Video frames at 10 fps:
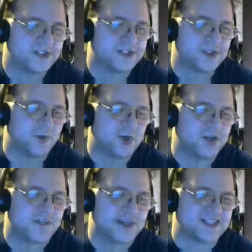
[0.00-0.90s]
This is the work
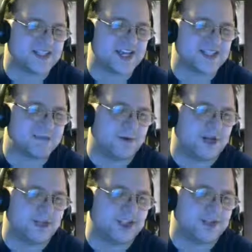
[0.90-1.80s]
of that
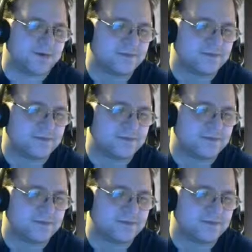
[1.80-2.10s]
Sasquatch.